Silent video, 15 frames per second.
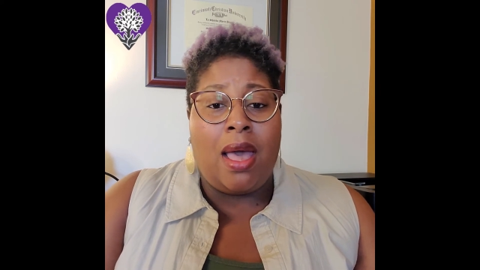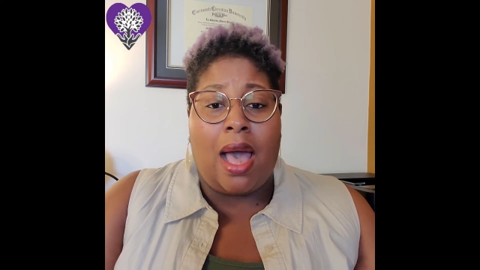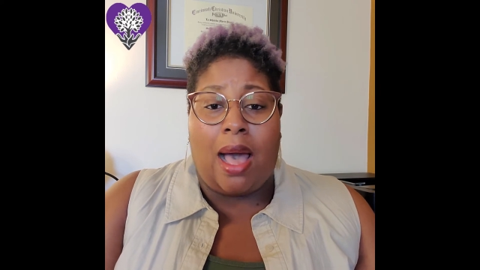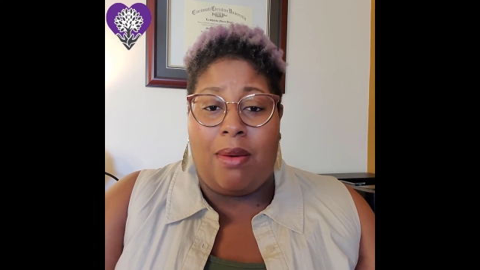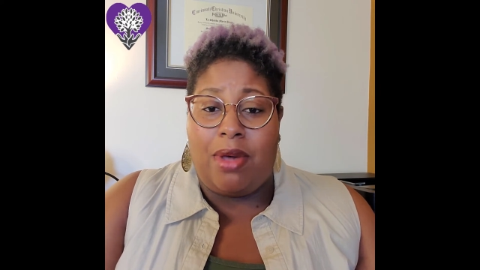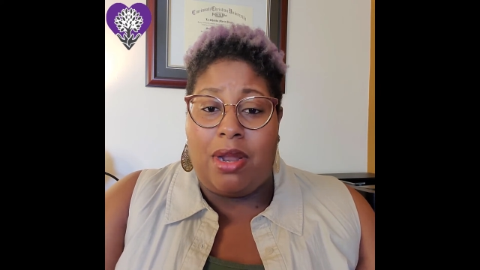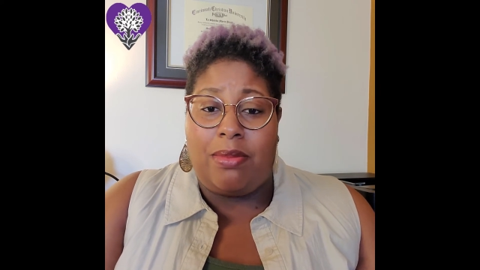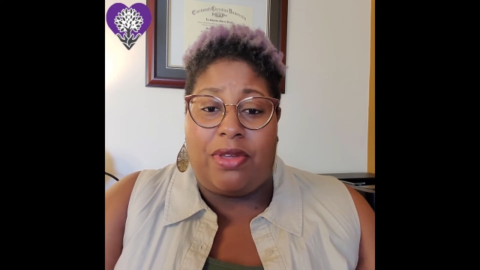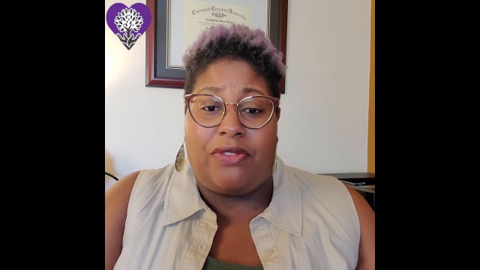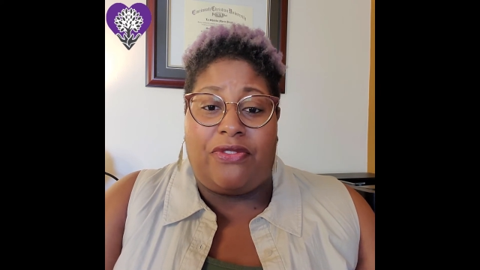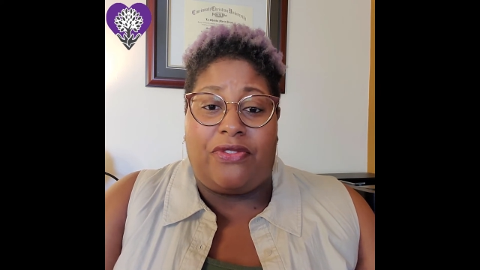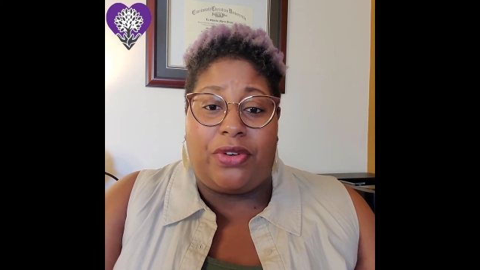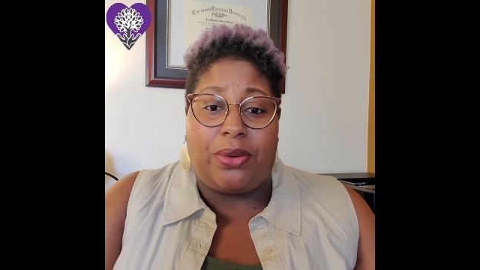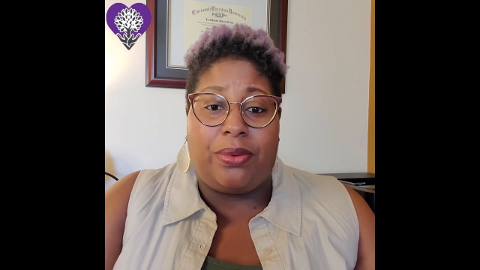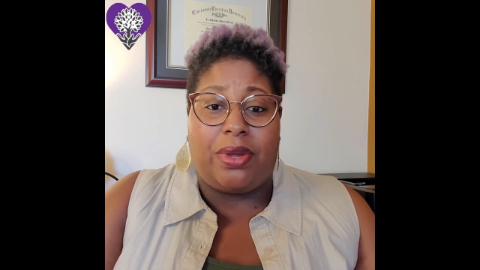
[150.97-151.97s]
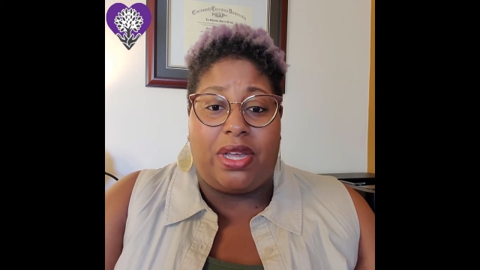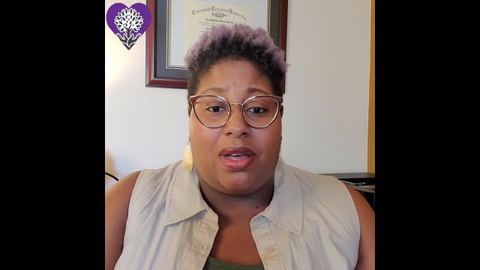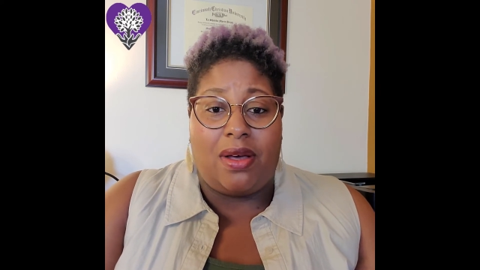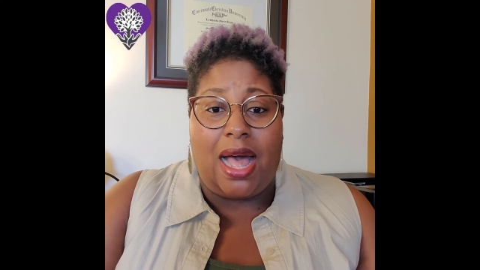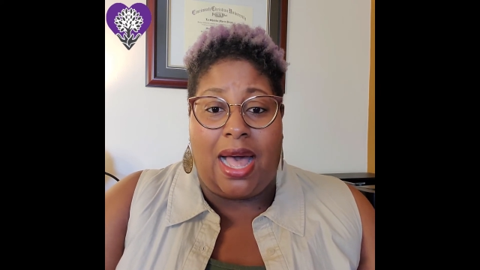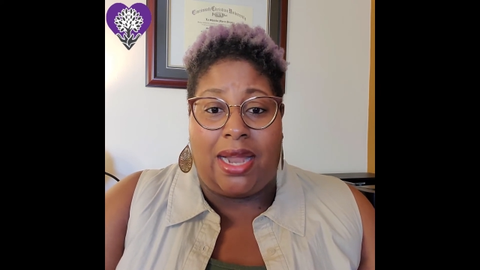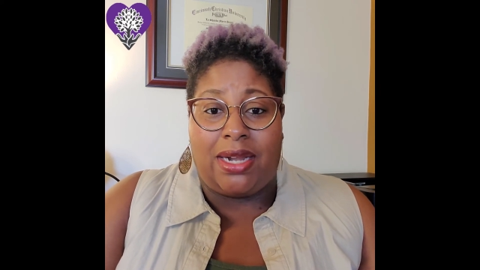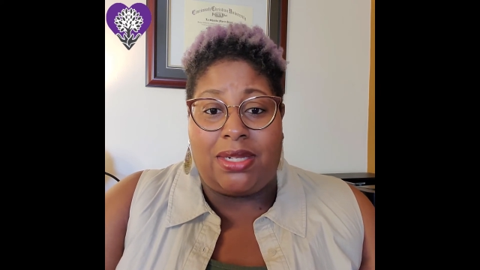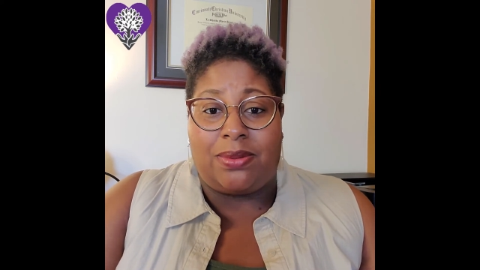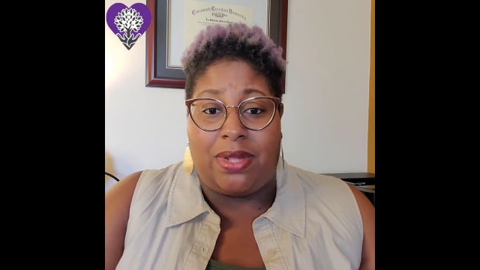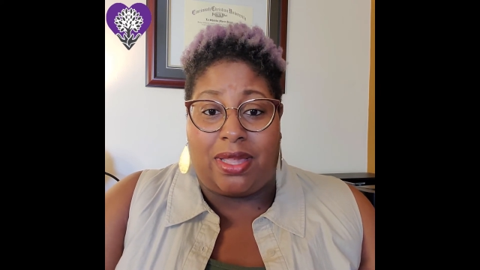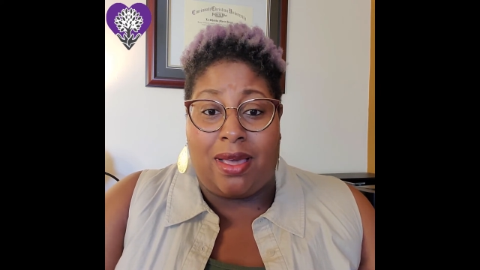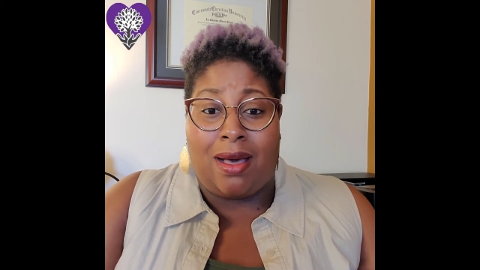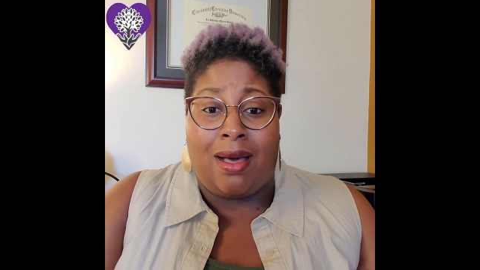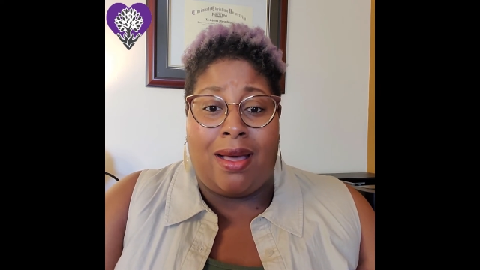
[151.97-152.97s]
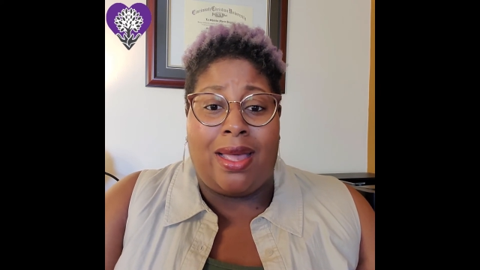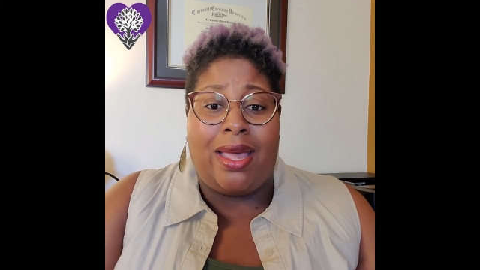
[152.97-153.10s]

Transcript: I want to be for real honest with y'all.